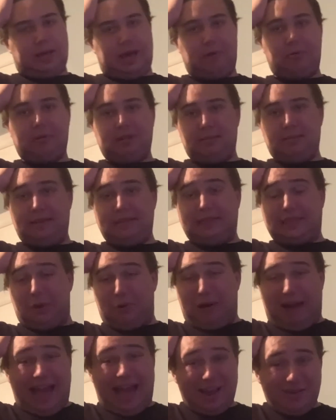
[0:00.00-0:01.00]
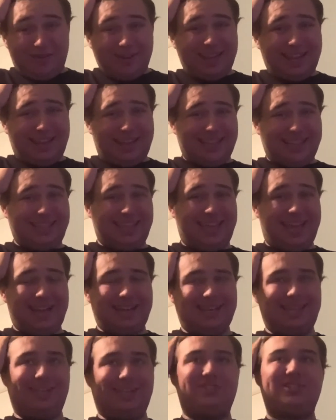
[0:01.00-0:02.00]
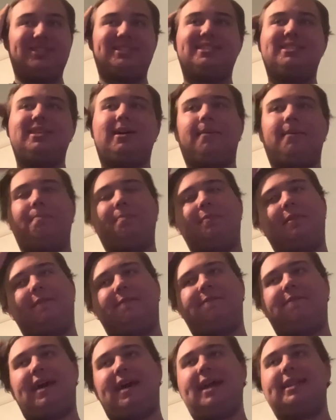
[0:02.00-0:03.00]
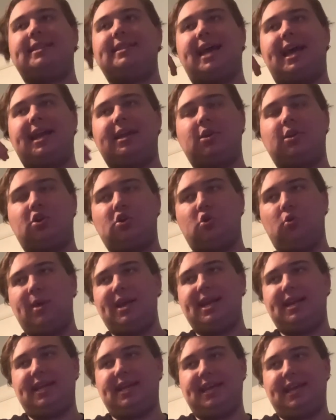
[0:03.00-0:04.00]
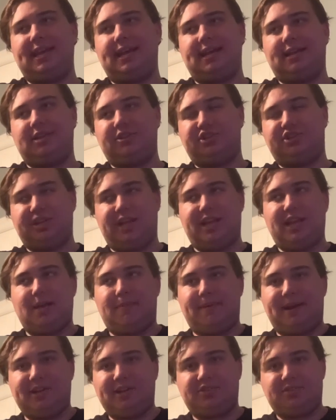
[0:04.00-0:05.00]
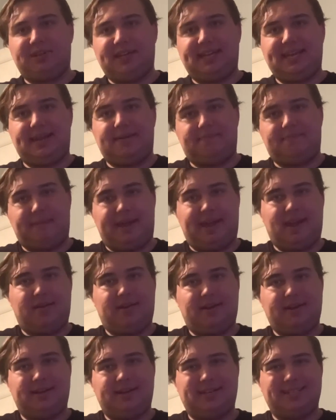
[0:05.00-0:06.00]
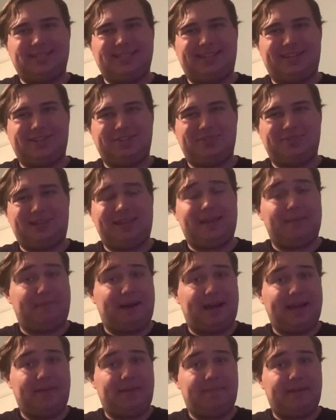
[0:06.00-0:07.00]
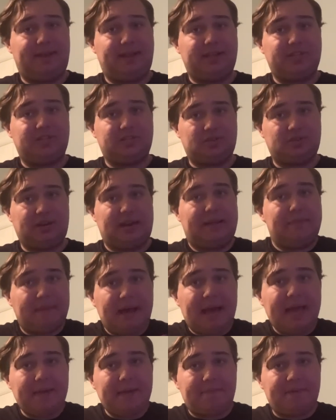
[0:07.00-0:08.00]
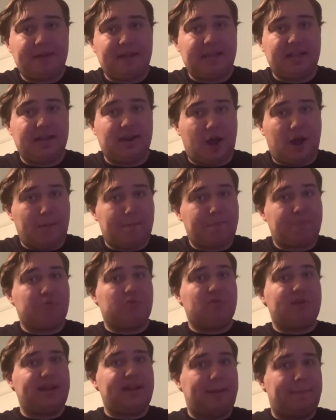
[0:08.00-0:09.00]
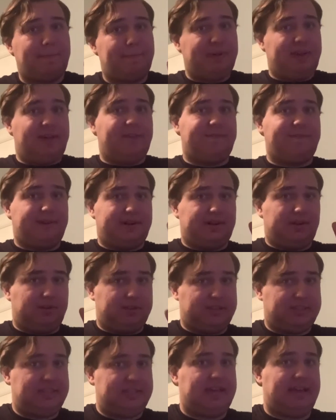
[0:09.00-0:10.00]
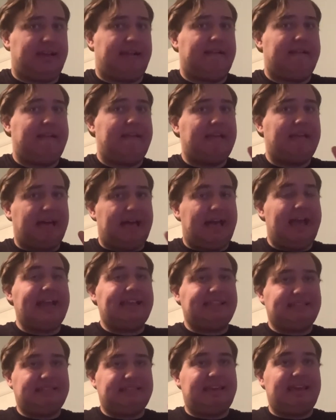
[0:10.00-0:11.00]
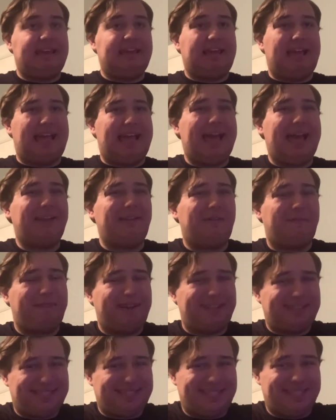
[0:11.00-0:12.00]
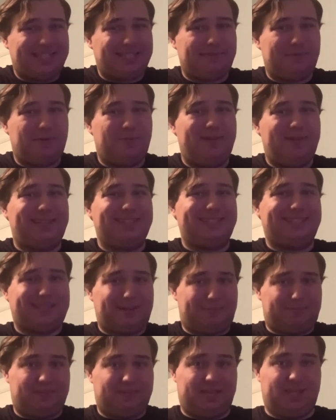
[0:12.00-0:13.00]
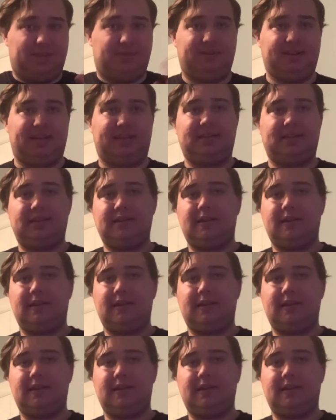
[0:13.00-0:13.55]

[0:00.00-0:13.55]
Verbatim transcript: I will admit, though, I really like the ending. Just the fact that Queenie and Jacob actually get married, and essentially, in my opinion, start, in my opinion, a pretty pivotal thing. I think elevates this movie to something unique